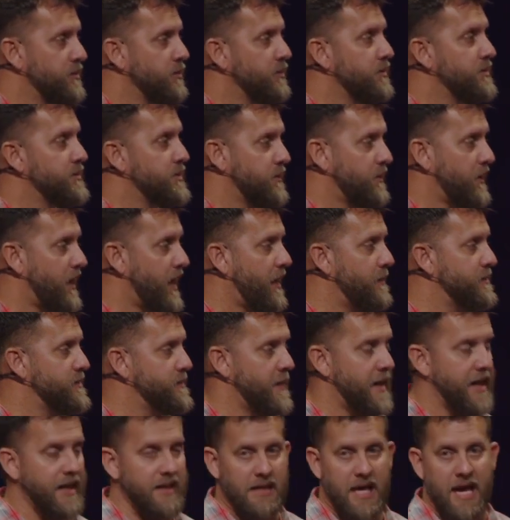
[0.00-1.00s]
who describes
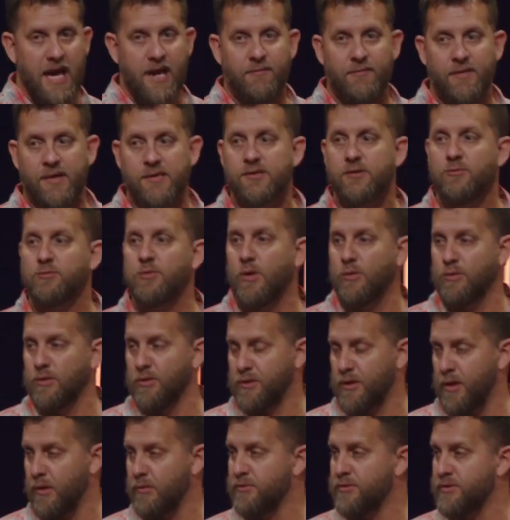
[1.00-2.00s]
my life as a roller
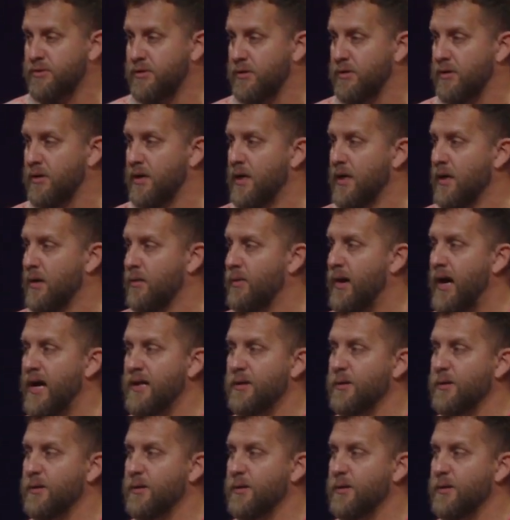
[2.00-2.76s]
coaster, right?